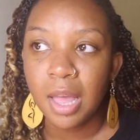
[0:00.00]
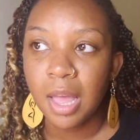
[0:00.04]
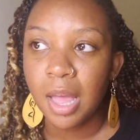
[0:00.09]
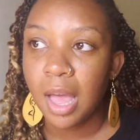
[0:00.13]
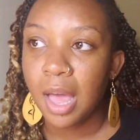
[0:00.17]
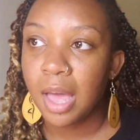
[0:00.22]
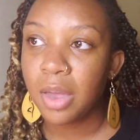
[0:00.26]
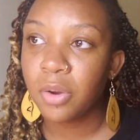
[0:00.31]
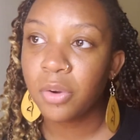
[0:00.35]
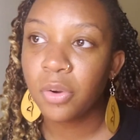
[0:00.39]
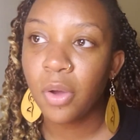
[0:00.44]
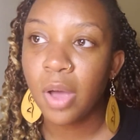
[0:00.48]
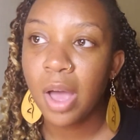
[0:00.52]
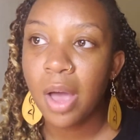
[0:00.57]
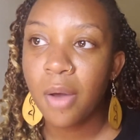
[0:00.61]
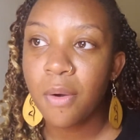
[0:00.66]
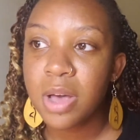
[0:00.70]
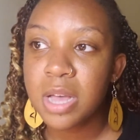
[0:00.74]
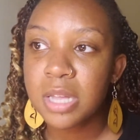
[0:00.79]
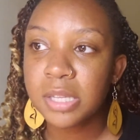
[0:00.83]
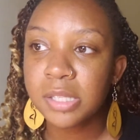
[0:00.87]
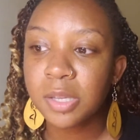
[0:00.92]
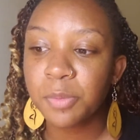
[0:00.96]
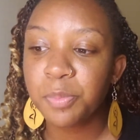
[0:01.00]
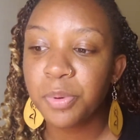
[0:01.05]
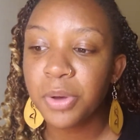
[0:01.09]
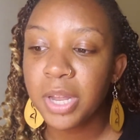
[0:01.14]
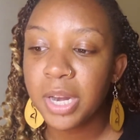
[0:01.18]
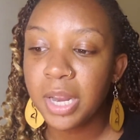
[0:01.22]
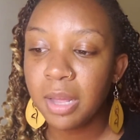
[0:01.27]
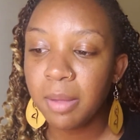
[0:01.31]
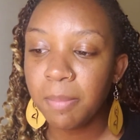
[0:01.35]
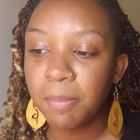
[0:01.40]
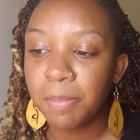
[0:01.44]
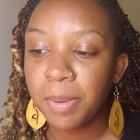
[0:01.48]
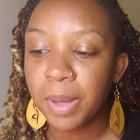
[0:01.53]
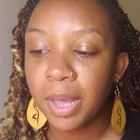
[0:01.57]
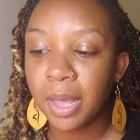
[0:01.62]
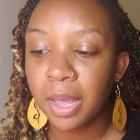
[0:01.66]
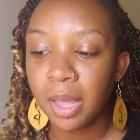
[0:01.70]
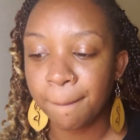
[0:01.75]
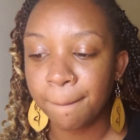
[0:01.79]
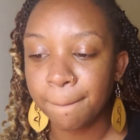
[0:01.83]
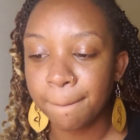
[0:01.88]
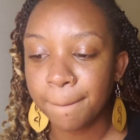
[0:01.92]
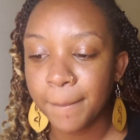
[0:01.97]
I don't know how else to put it,
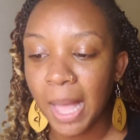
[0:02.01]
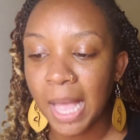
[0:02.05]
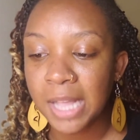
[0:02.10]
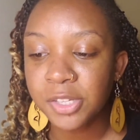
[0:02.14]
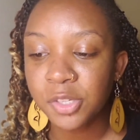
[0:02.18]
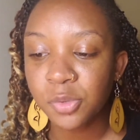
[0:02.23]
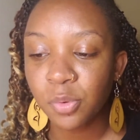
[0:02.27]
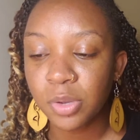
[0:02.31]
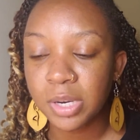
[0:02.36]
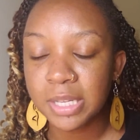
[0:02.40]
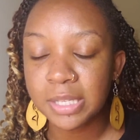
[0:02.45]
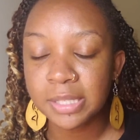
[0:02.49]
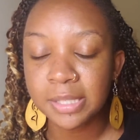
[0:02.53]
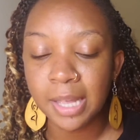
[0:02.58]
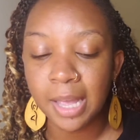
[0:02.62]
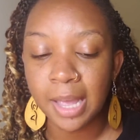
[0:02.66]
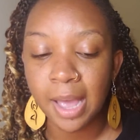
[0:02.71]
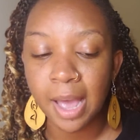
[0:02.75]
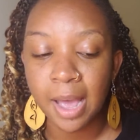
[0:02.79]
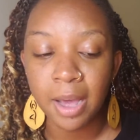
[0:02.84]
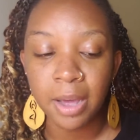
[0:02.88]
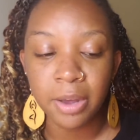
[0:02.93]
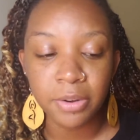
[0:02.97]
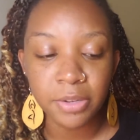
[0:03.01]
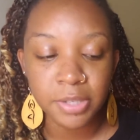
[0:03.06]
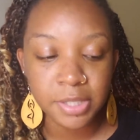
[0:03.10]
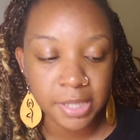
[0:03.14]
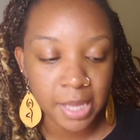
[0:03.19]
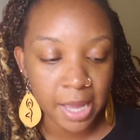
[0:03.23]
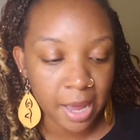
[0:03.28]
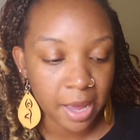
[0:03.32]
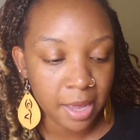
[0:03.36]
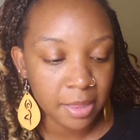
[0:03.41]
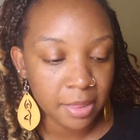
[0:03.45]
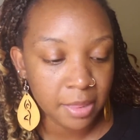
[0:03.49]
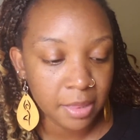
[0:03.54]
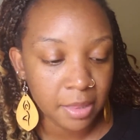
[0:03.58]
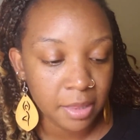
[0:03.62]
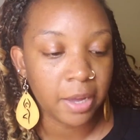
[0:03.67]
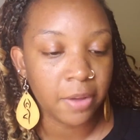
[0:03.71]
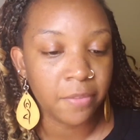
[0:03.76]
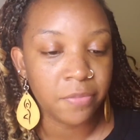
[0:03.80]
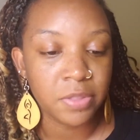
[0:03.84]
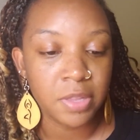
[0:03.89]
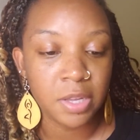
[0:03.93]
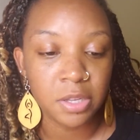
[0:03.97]
but I just want to say I understand
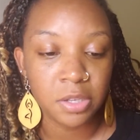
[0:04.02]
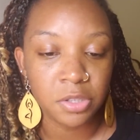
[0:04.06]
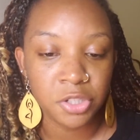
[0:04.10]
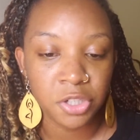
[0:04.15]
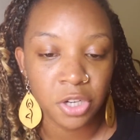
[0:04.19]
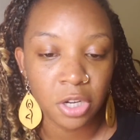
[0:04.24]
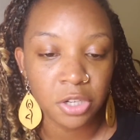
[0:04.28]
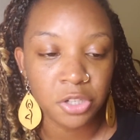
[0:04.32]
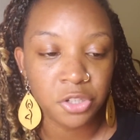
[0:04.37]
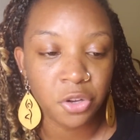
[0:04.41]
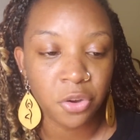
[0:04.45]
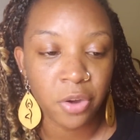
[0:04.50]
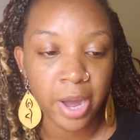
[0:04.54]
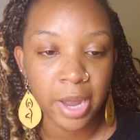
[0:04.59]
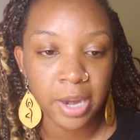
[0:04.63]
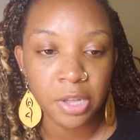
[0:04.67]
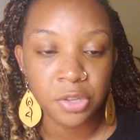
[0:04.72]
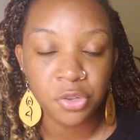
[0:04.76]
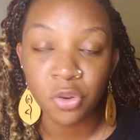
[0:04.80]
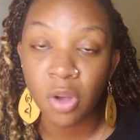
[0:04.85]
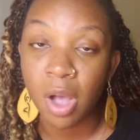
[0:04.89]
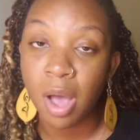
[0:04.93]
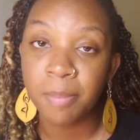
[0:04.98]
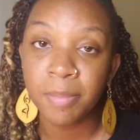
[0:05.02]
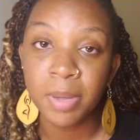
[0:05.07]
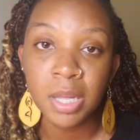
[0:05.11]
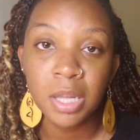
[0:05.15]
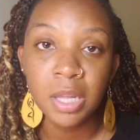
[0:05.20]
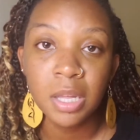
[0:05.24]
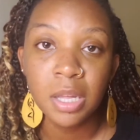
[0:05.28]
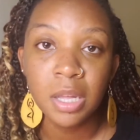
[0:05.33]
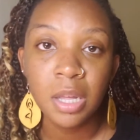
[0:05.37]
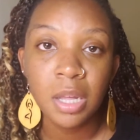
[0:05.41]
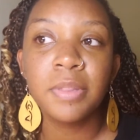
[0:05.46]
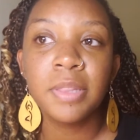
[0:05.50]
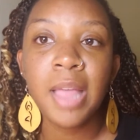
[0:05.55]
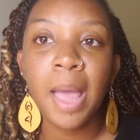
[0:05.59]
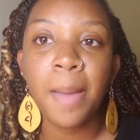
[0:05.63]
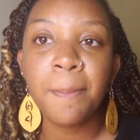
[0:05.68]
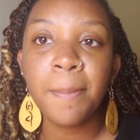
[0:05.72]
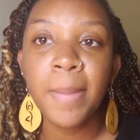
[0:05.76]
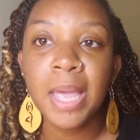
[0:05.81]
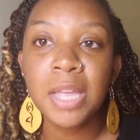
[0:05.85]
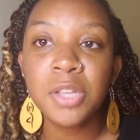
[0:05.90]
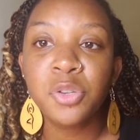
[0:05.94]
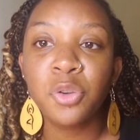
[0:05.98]
if the church created trauma that
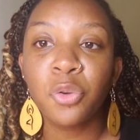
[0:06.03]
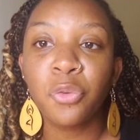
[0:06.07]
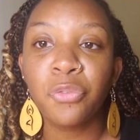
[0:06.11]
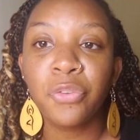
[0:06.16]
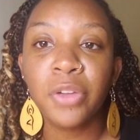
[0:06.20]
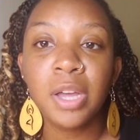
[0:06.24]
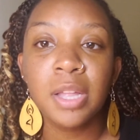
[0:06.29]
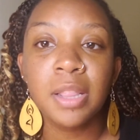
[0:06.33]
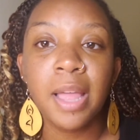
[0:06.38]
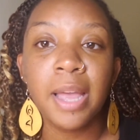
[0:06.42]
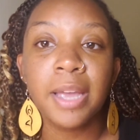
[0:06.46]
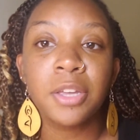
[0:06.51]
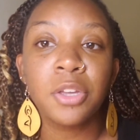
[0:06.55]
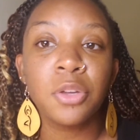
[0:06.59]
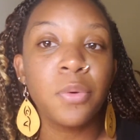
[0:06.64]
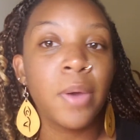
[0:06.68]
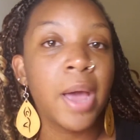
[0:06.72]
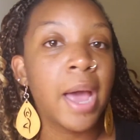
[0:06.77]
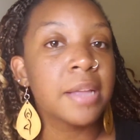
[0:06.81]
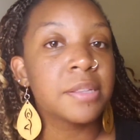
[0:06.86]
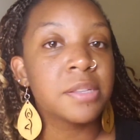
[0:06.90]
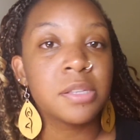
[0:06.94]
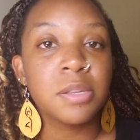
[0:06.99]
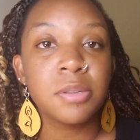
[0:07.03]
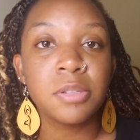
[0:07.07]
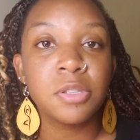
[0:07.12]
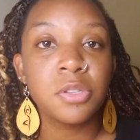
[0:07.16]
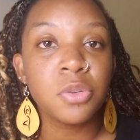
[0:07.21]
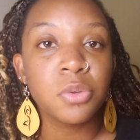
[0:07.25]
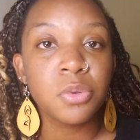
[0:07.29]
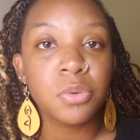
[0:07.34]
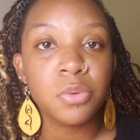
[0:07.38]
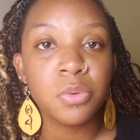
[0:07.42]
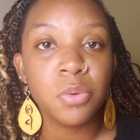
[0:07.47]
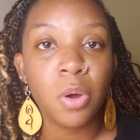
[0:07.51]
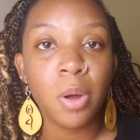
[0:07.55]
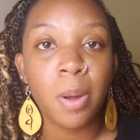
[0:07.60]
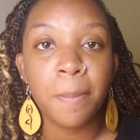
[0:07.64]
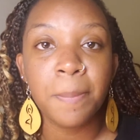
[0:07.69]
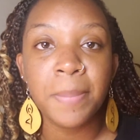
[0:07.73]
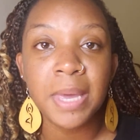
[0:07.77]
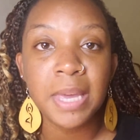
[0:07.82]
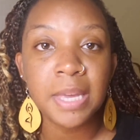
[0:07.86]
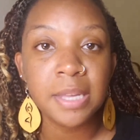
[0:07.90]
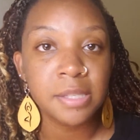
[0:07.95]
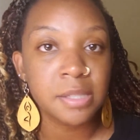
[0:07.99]
made you feel like you had to do or
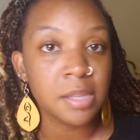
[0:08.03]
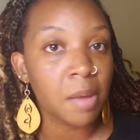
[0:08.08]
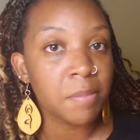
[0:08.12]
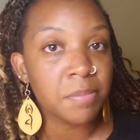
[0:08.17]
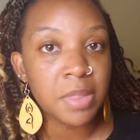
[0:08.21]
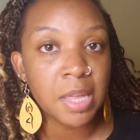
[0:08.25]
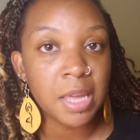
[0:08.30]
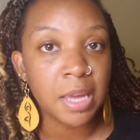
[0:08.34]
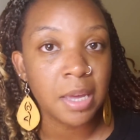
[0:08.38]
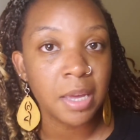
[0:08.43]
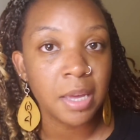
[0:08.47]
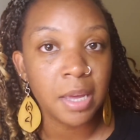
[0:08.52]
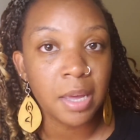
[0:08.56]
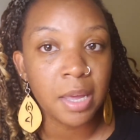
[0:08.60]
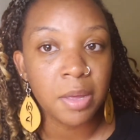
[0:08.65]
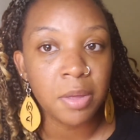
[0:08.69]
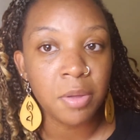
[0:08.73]
be something,